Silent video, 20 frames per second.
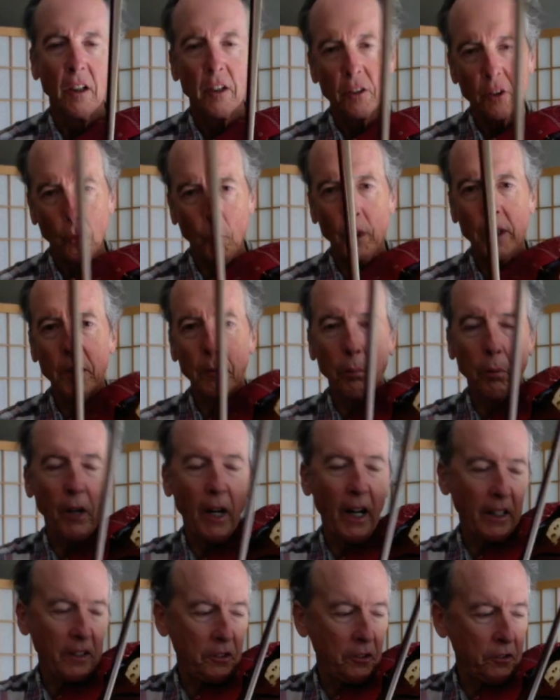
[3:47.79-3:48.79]
The way to
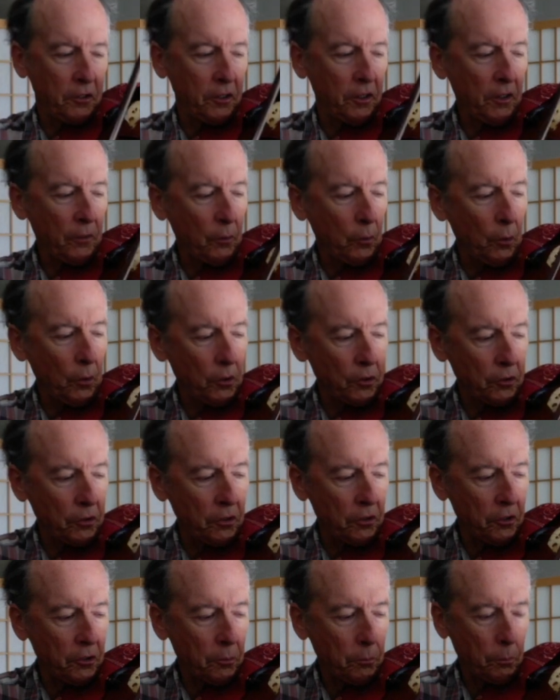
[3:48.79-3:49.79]
practice it, of course,
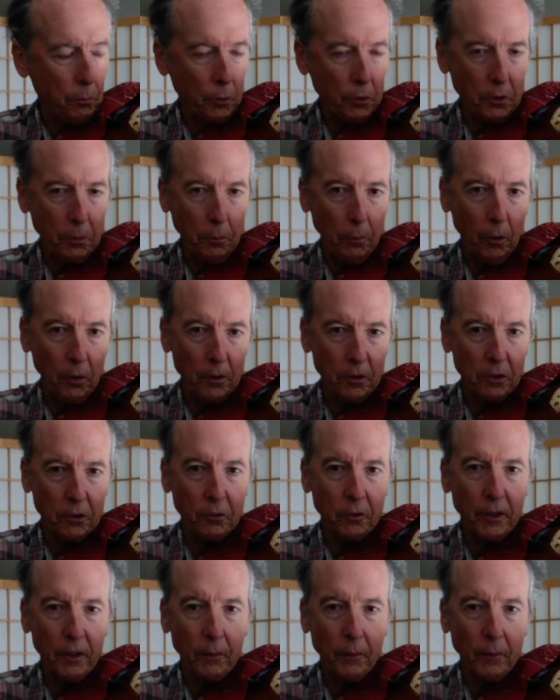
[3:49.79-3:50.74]
is put the bow on the string,